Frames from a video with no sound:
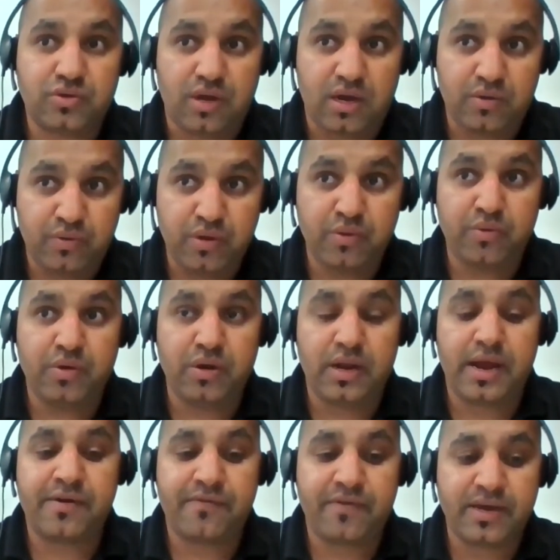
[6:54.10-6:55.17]
we will
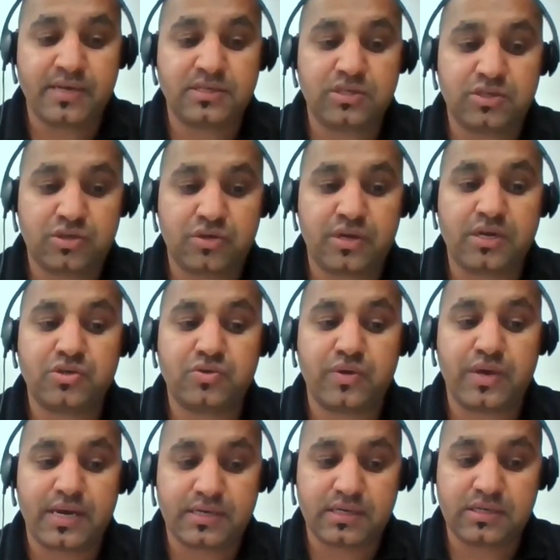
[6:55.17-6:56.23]
advise student to
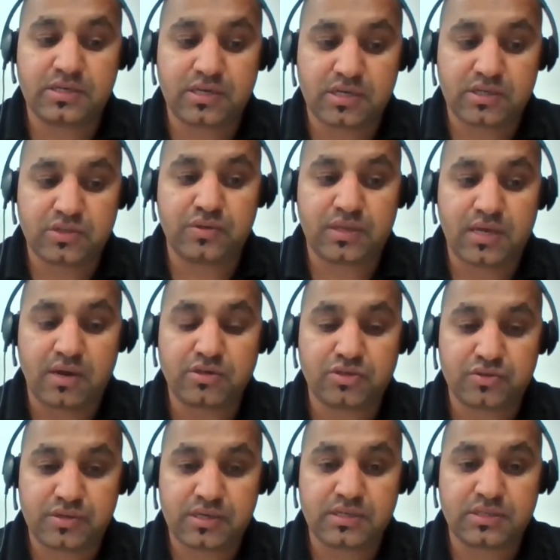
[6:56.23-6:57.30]
get in touch with our
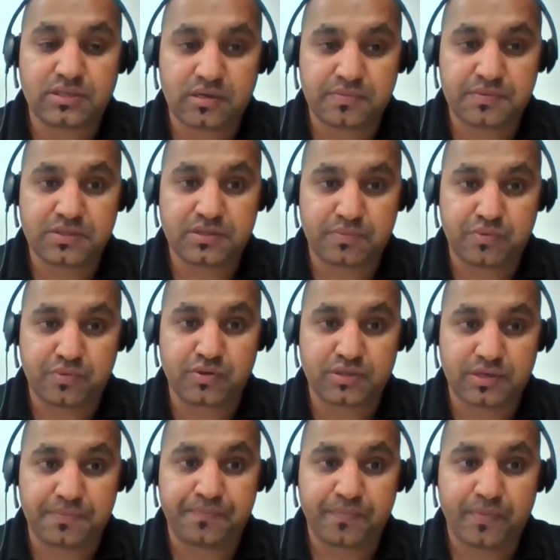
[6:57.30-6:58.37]
student service support
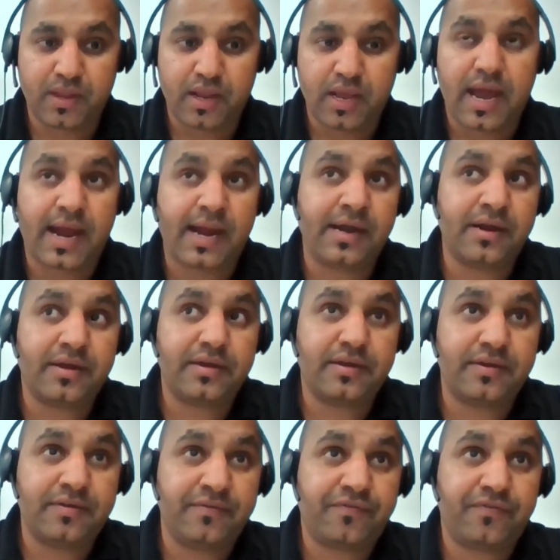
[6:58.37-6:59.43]
team. And
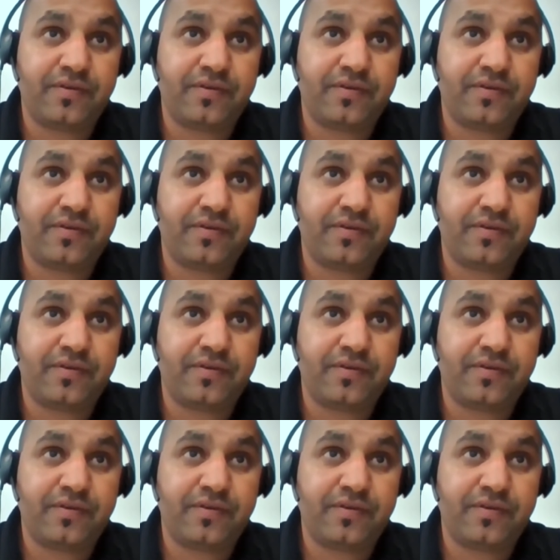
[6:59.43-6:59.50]
if